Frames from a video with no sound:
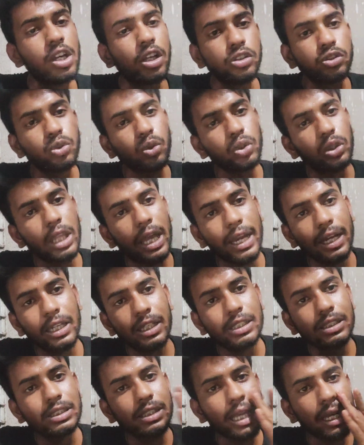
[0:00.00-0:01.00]
So that
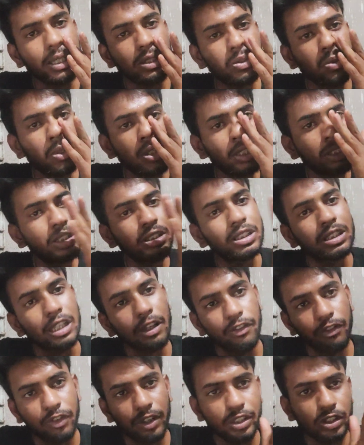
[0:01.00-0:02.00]
is actually the
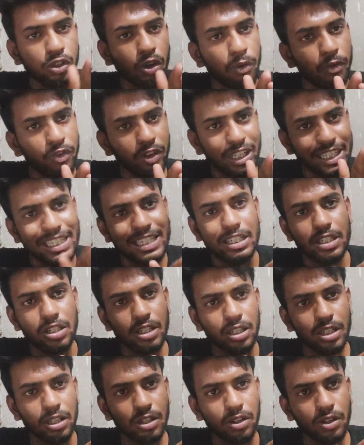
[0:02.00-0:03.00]
suffix of eat,
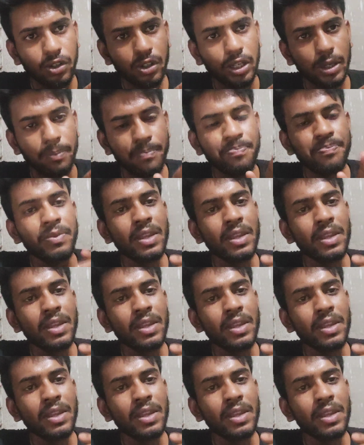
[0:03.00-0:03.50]
okay.